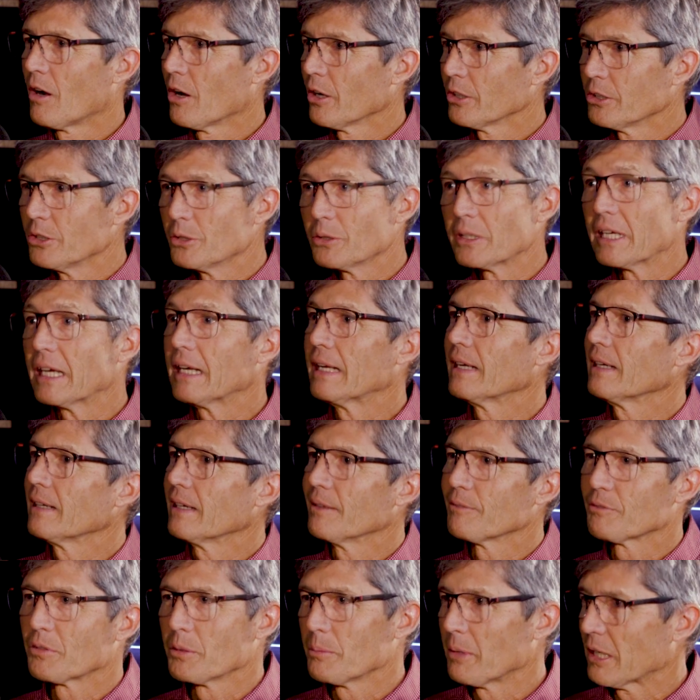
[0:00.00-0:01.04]
are you getting
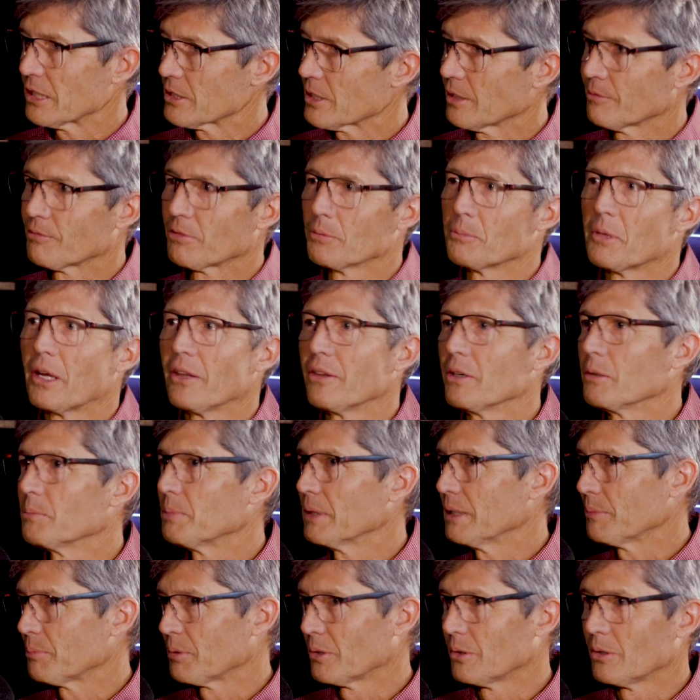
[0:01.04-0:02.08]
information from other
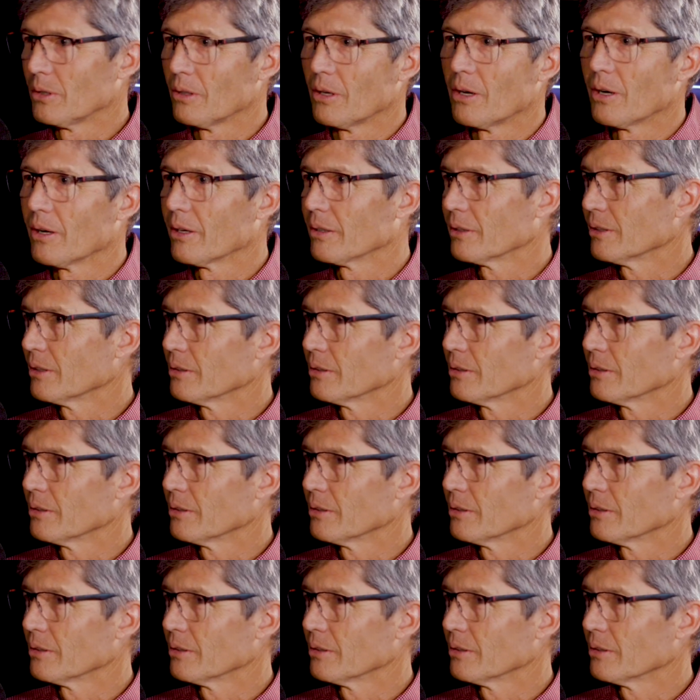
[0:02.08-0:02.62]
people?